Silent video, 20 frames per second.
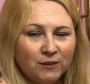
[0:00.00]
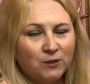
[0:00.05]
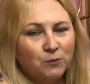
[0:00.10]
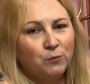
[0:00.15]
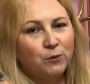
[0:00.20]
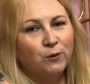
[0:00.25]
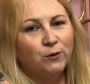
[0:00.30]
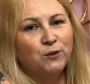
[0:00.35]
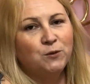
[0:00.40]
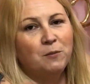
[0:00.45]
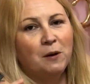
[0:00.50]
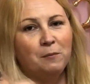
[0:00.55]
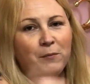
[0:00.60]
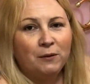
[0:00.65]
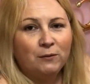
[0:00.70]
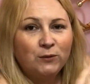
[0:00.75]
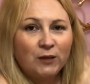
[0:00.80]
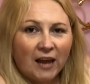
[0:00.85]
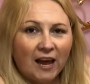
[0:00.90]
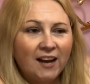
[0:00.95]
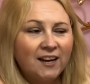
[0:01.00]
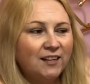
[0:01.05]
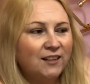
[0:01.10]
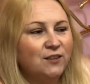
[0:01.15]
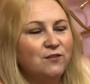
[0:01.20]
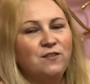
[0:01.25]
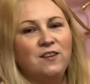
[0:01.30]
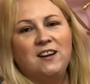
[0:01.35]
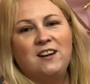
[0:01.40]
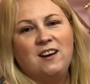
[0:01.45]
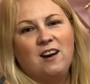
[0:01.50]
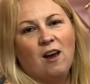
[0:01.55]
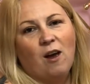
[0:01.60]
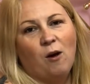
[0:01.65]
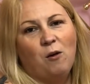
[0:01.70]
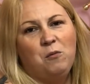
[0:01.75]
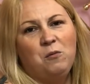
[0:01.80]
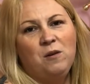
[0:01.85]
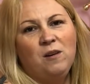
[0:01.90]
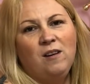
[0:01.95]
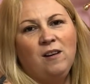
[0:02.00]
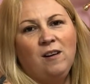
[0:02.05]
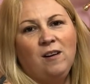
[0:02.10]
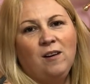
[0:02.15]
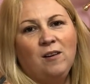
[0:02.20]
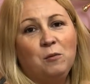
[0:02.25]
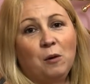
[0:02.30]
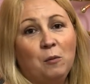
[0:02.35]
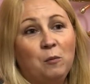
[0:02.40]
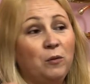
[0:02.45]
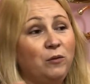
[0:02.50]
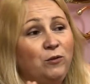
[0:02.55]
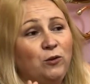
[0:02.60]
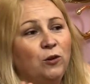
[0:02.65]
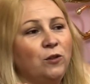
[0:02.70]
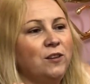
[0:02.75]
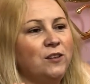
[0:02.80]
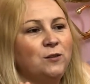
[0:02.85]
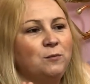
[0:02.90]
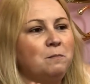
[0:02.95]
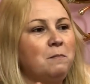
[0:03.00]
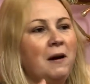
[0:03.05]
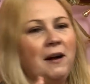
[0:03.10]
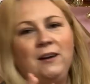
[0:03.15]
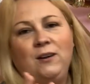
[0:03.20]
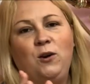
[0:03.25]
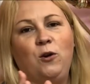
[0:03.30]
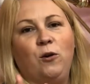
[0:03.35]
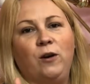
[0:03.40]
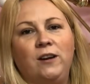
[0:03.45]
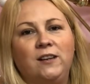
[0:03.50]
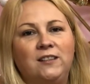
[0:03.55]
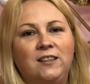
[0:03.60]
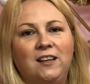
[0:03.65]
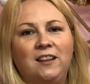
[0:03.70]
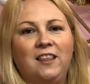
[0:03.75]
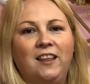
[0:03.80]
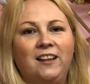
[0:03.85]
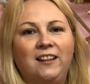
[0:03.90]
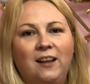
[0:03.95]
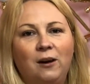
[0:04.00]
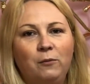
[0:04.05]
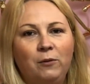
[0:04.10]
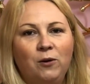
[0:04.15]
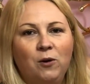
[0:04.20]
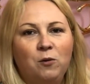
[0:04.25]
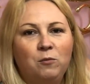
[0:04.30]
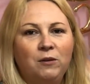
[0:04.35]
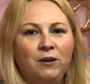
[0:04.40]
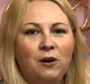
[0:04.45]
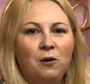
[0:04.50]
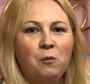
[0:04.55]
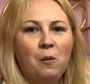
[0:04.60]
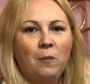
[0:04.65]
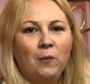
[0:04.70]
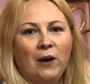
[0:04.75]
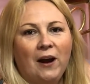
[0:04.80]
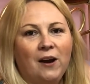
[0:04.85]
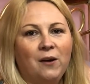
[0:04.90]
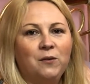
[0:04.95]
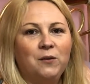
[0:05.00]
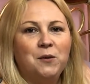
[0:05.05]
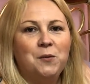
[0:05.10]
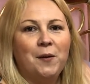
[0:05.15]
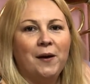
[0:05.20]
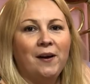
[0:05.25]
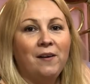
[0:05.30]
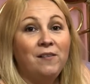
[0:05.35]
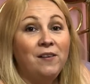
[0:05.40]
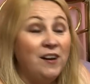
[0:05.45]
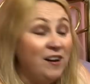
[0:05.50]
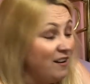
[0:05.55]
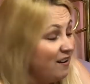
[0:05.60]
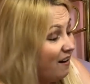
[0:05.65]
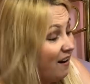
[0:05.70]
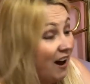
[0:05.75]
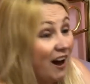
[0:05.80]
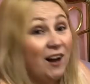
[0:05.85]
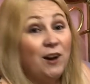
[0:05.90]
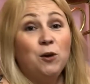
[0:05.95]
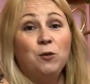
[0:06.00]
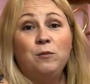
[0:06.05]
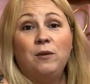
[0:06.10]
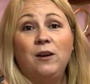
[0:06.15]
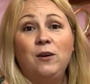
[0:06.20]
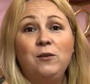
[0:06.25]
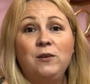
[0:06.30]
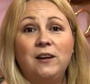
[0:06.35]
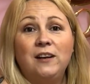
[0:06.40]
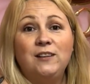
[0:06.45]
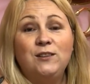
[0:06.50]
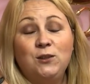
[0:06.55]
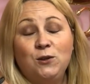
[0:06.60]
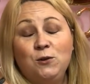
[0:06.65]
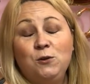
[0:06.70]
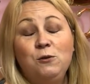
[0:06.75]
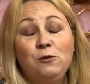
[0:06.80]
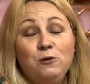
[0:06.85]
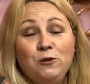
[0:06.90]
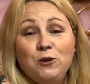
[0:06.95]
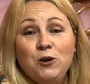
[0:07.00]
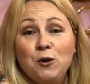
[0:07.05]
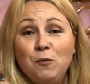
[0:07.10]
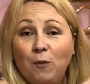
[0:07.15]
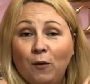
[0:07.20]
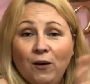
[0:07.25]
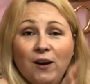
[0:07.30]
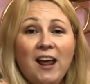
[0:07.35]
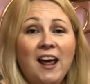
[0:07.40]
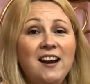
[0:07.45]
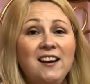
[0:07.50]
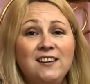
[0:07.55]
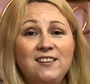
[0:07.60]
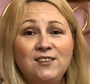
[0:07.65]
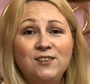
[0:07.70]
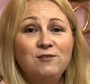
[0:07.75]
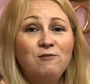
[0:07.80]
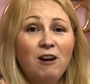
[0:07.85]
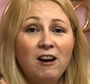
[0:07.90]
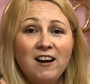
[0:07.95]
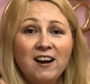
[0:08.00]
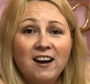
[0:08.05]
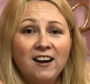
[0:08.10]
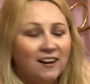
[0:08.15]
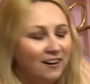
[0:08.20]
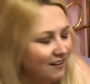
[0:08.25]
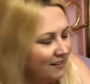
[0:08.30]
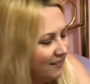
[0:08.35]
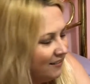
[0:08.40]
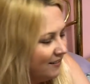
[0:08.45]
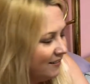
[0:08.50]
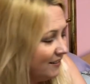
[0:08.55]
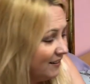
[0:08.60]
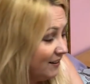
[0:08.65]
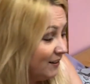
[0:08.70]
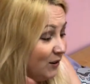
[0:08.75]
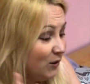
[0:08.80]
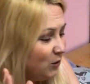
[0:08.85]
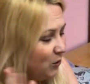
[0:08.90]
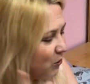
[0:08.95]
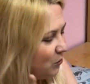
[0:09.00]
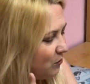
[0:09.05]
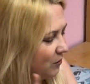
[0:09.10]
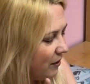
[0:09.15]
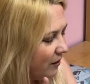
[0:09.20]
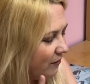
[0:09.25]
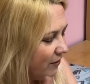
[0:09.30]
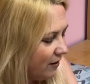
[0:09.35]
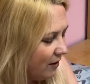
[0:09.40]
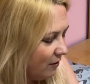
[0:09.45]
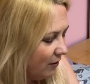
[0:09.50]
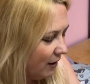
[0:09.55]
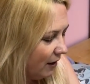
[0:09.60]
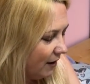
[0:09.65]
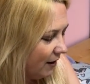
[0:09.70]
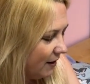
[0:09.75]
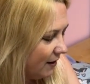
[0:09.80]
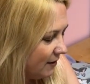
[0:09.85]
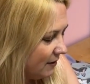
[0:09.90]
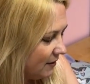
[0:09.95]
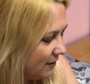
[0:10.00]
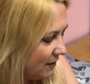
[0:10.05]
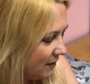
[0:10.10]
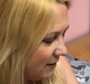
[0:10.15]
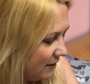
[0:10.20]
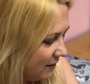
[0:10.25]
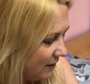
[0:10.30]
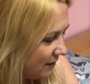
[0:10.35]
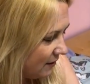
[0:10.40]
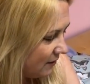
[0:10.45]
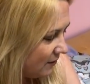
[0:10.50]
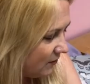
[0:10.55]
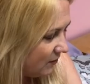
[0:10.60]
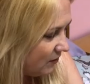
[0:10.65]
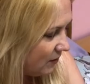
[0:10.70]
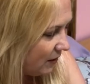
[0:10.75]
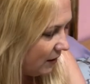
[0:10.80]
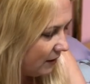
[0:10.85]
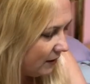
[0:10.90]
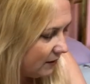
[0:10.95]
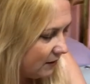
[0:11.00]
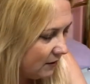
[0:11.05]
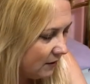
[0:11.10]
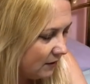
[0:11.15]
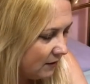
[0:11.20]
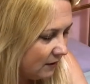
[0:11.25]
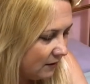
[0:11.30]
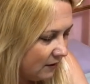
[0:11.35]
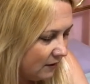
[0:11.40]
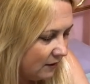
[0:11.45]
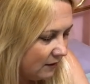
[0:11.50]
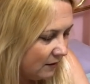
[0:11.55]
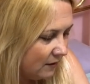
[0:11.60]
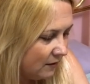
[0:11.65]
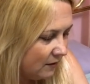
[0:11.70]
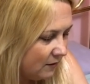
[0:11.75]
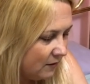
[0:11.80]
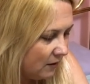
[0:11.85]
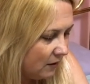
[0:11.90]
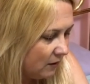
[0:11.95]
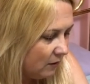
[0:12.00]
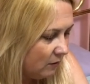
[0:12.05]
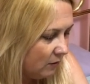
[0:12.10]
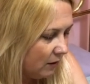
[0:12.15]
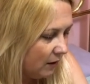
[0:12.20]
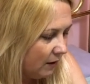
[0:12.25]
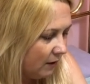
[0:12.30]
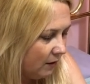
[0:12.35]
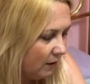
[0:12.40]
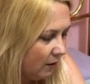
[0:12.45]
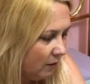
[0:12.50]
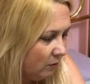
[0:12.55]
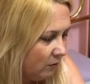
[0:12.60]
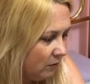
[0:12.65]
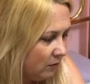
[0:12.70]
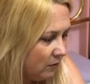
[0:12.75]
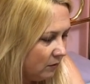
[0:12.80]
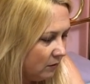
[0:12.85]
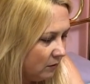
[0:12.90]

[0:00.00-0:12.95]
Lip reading: Mr. Producer might be able to edit the video when we've done this mad crazy thing that we normally do when we're out and about and upload it to YouTube all edited ready. You never know, guys. Right. So I know.